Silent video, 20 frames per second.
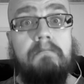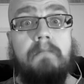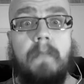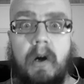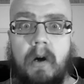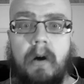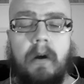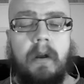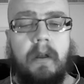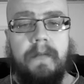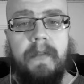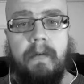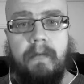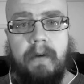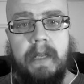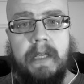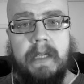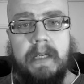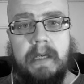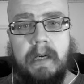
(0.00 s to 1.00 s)
all of the
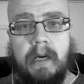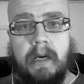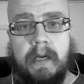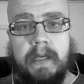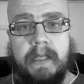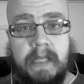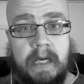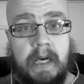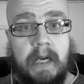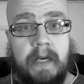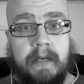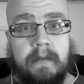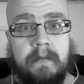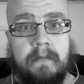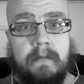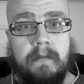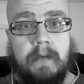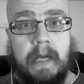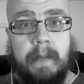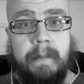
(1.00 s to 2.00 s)
recon done.
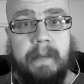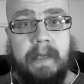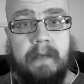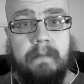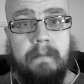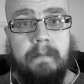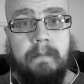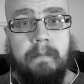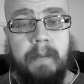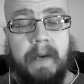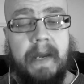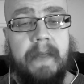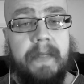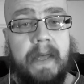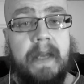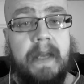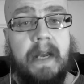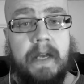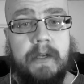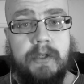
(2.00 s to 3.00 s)
I mean, by
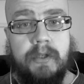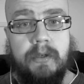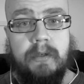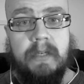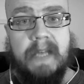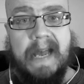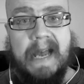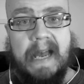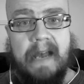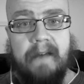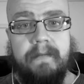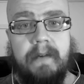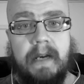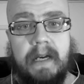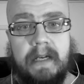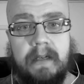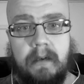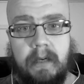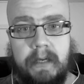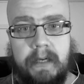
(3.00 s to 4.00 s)
then I should have
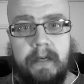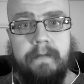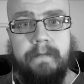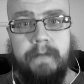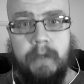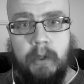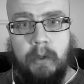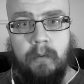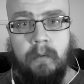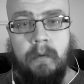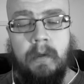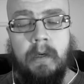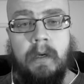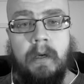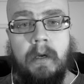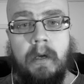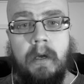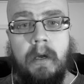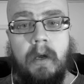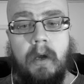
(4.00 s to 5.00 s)
a clear view
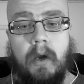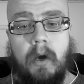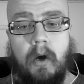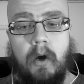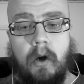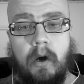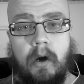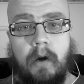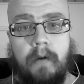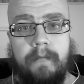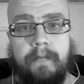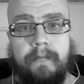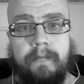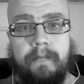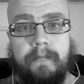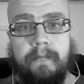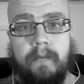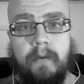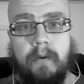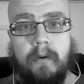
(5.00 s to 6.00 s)

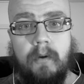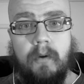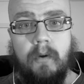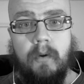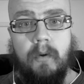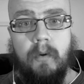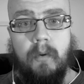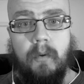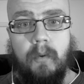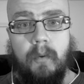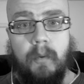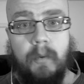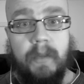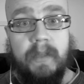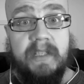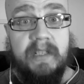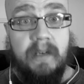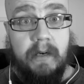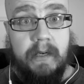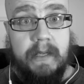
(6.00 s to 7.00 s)
of who the
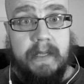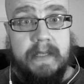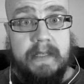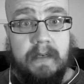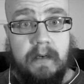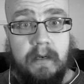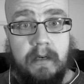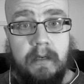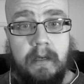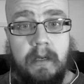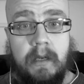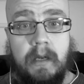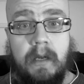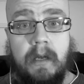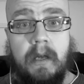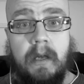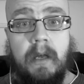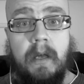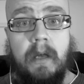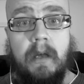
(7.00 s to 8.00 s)
targets are,
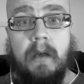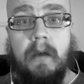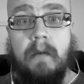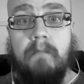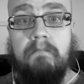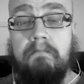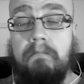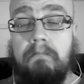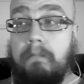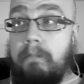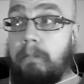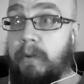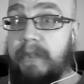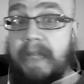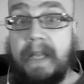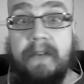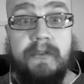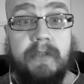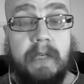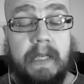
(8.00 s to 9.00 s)

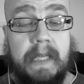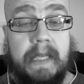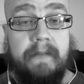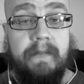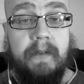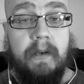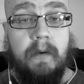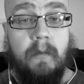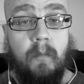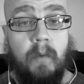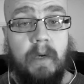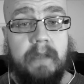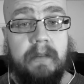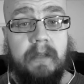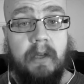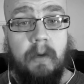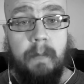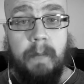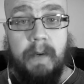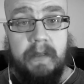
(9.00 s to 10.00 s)
potentially even
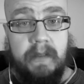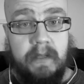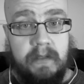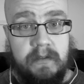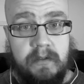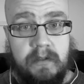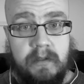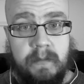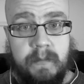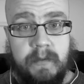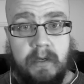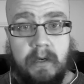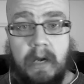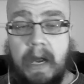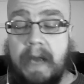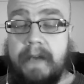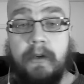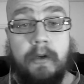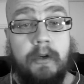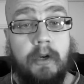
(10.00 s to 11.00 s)
what the operating systems are.
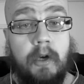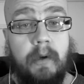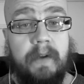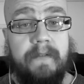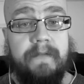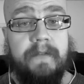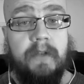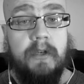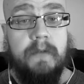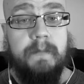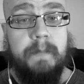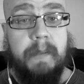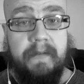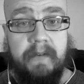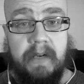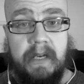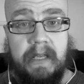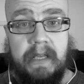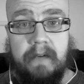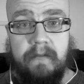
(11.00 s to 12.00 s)
I don't know if there's
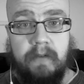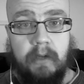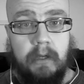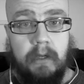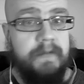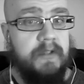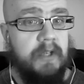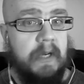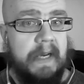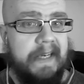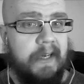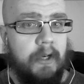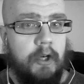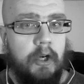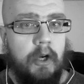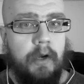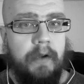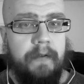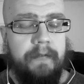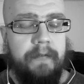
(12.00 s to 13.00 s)
pivoting involved, so I don't
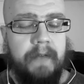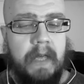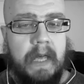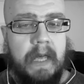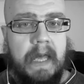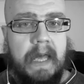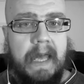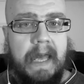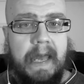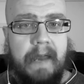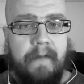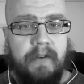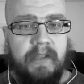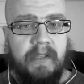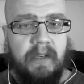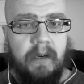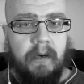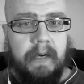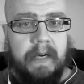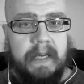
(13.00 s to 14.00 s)
know if every
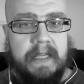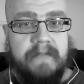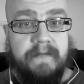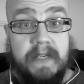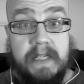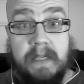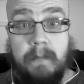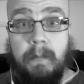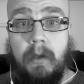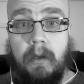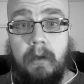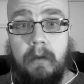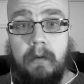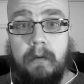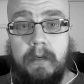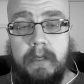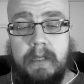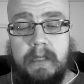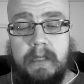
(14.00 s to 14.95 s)
target is visible